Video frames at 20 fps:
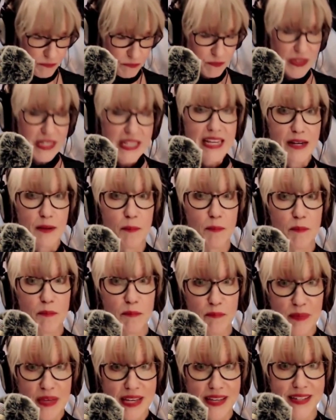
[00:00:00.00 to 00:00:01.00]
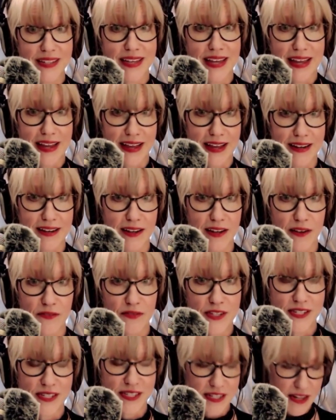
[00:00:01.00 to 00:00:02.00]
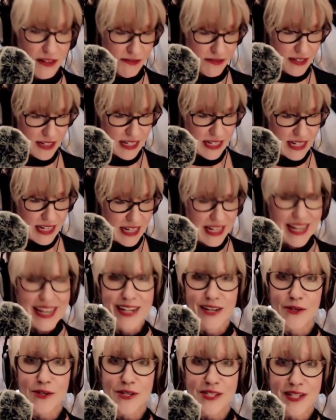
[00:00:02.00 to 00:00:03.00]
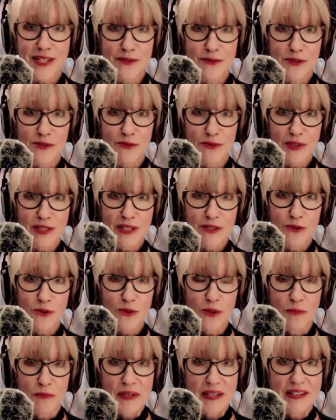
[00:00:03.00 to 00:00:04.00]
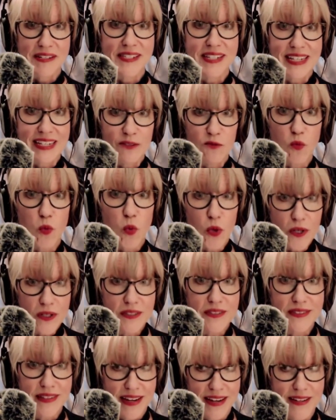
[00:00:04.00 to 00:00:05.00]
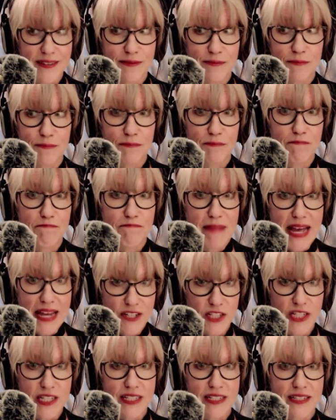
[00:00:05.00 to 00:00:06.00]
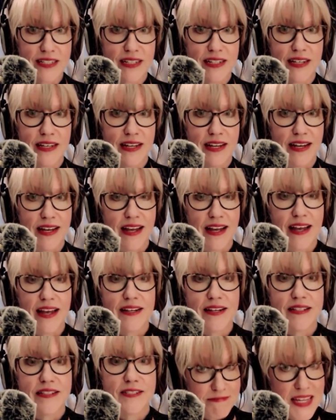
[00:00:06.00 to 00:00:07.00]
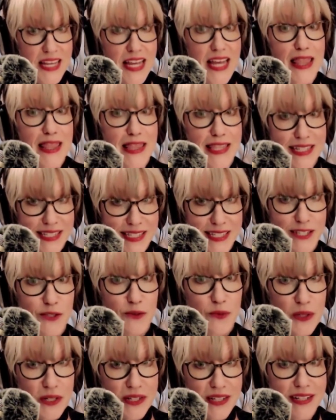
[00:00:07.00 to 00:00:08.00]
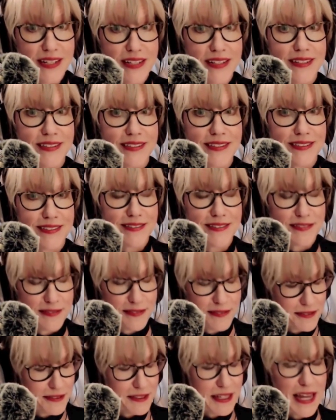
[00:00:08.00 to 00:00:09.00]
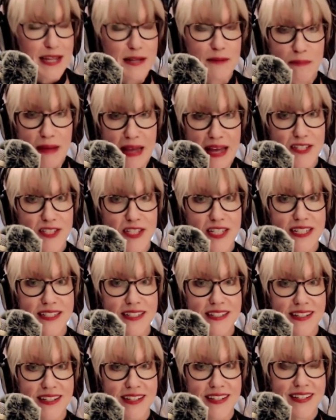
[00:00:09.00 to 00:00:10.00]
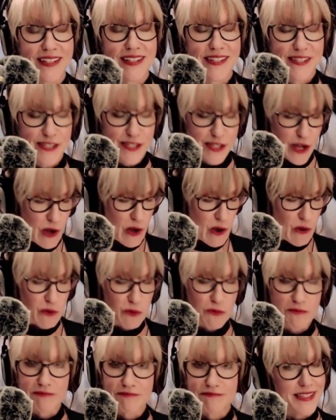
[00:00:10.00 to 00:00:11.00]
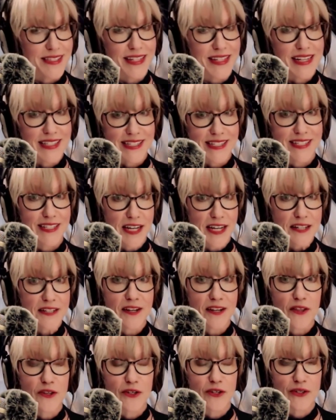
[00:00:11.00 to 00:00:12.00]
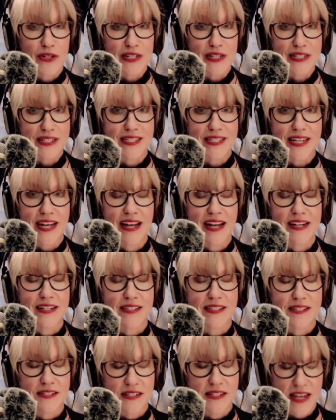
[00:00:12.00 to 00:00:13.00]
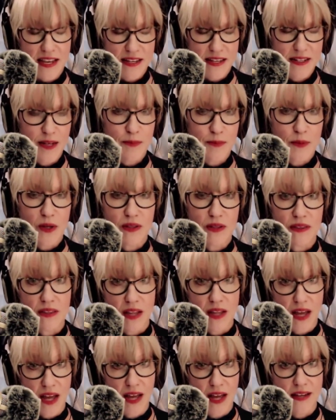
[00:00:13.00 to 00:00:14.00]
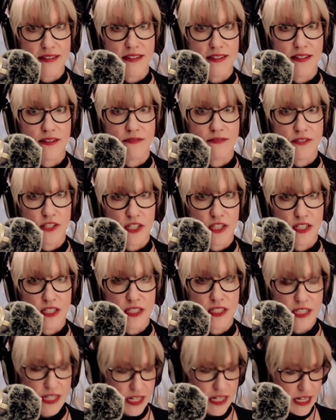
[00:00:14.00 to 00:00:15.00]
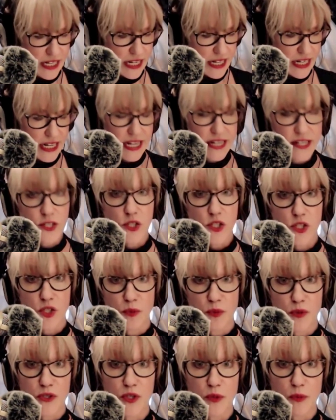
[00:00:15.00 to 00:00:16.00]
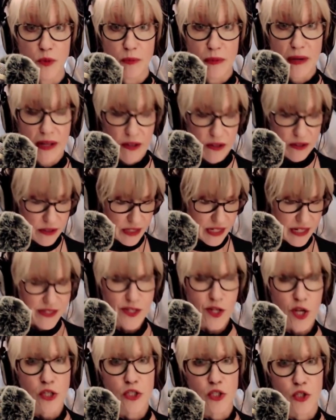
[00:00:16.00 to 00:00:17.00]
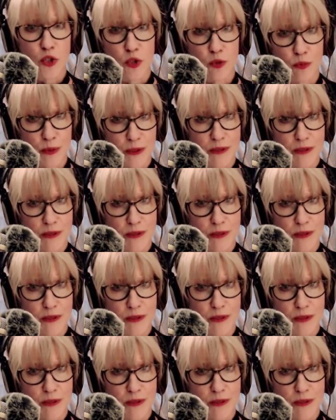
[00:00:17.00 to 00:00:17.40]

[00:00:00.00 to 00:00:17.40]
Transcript: He had a big can of this stuff. And I always thought it was really cool because it worked like magic. And this is working like magic. So it's cutting all the grease, and it's taken up a lot of dirt, and it's super, super mild. It's called Goop.